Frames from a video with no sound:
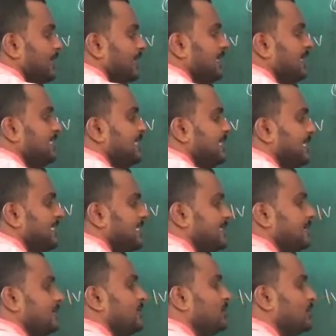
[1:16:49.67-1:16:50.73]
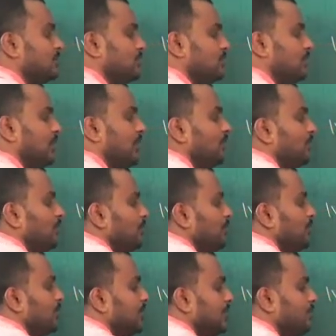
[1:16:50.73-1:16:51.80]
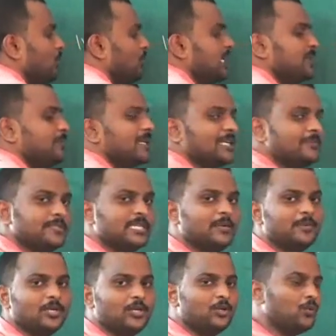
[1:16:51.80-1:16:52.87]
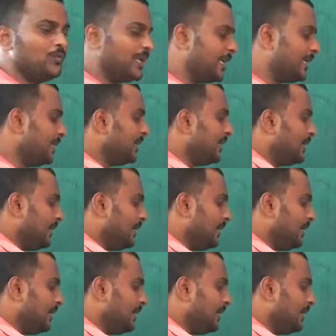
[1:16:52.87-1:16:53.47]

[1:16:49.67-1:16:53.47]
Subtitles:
in the series. So now the voltage becomes double, 2V.